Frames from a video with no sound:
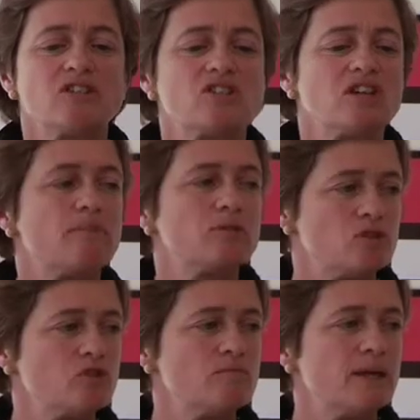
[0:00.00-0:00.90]
stop
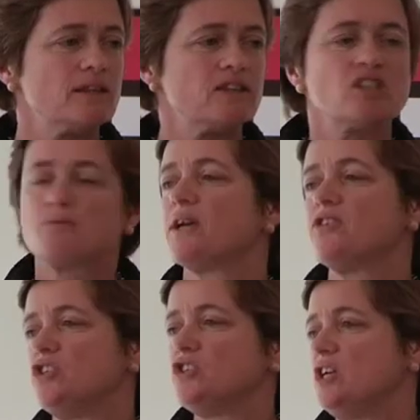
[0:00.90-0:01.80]
assuming that just
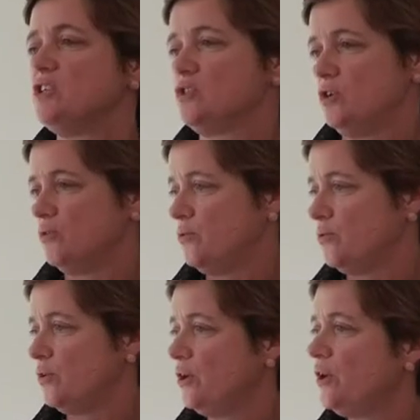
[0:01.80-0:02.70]
because you say so,
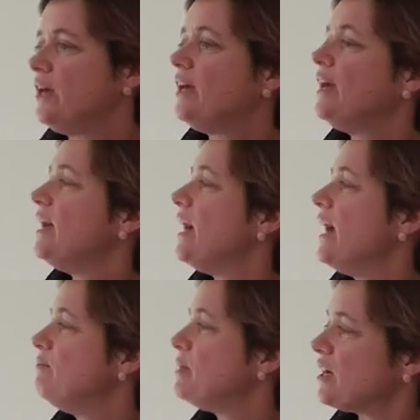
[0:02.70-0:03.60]

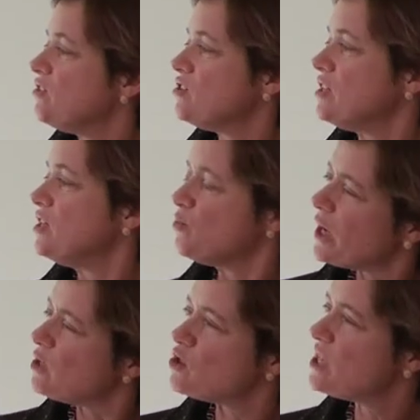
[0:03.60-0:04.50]
and because
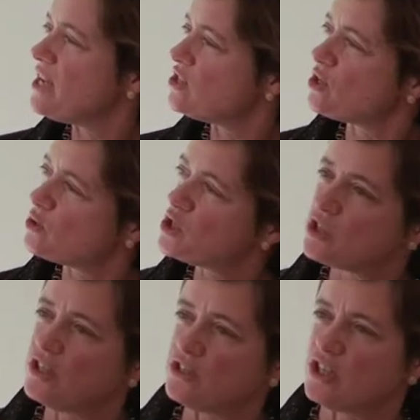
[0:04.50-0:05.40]
what you say
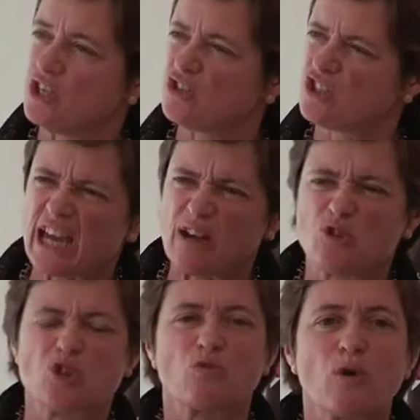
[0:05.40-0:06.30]

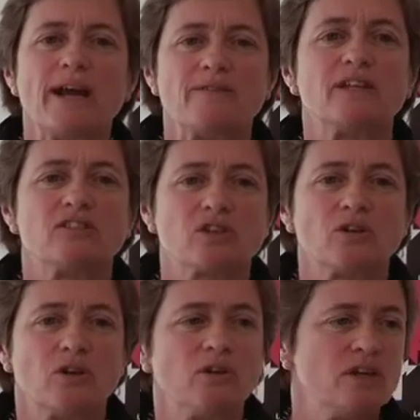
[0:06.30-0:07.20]
sounds so right, that it's
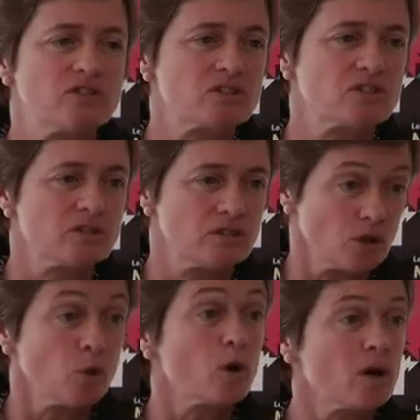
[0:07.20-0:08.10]

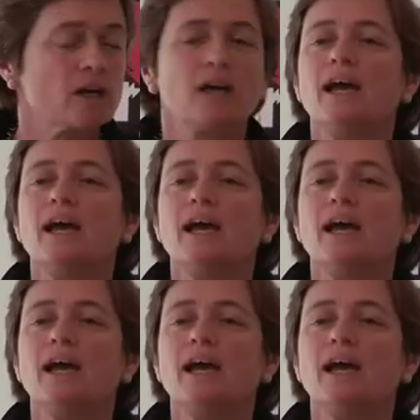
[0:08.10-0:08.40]
gonna work.